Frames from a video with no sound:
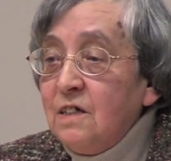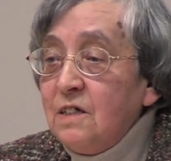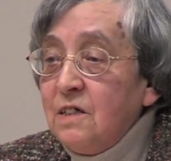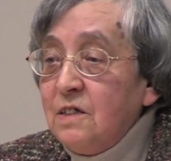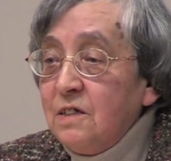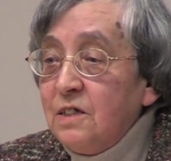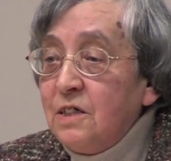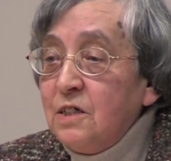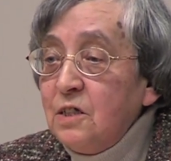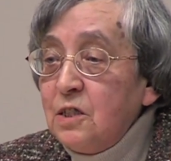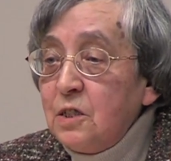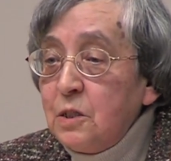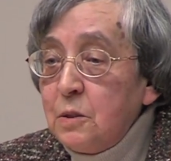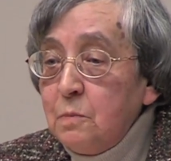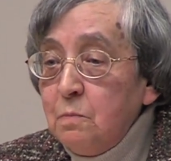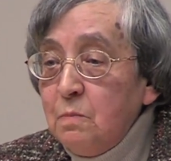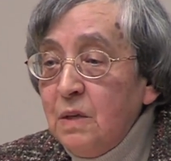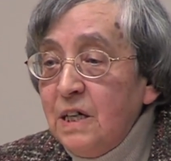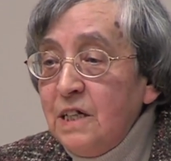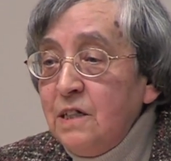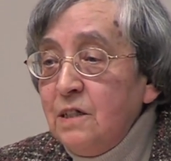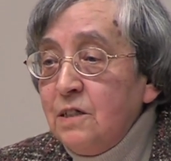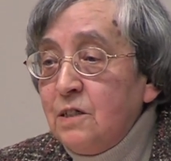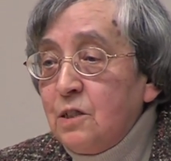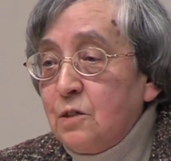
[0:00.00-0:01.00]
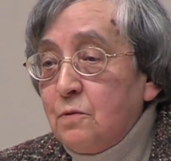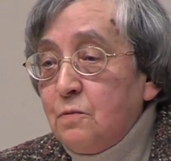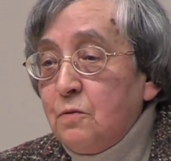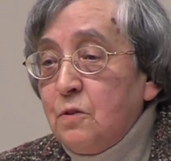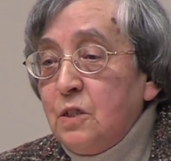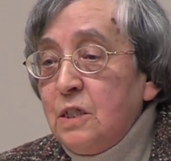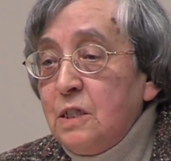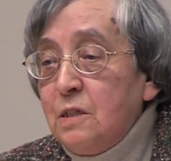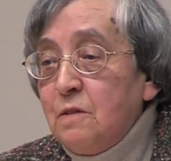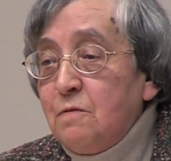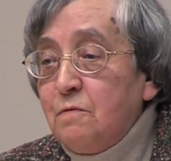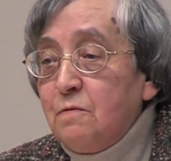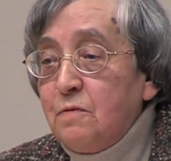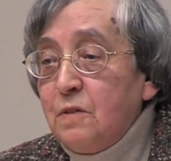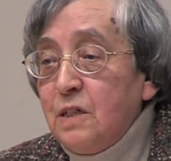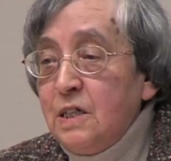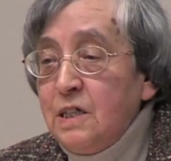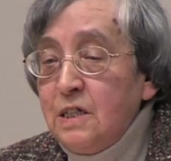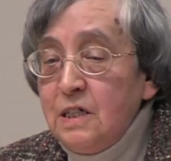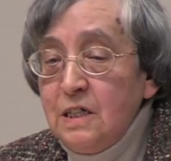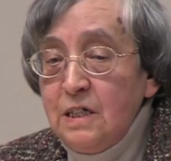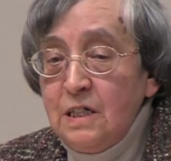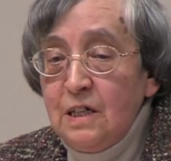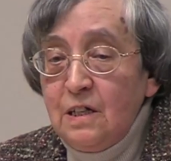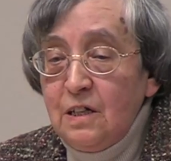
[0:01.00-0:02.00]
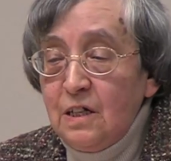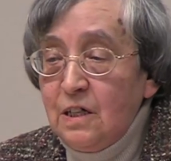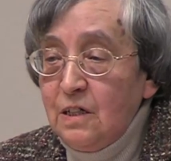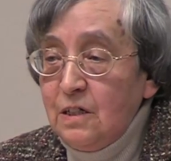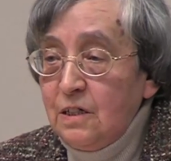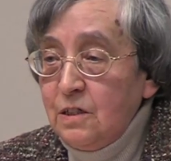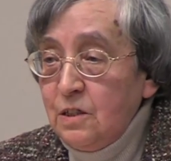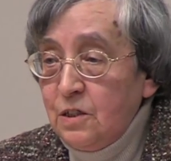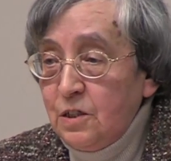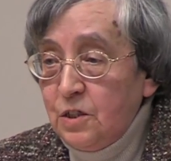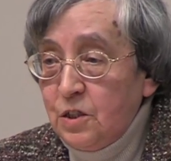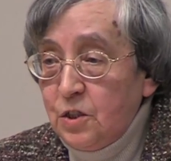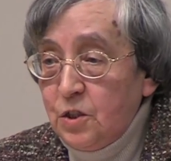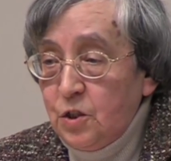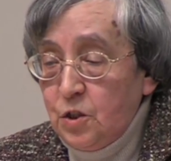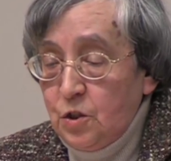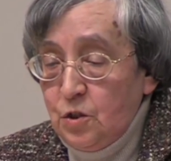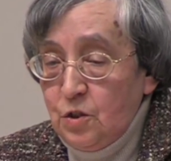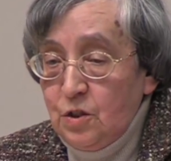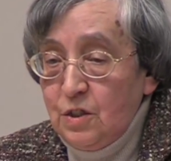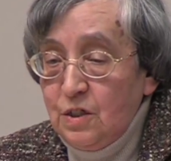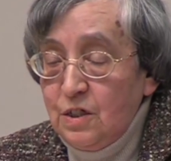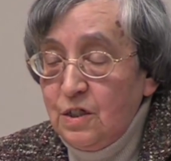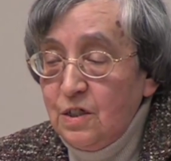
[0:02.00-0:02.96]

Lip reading: this makes for a very large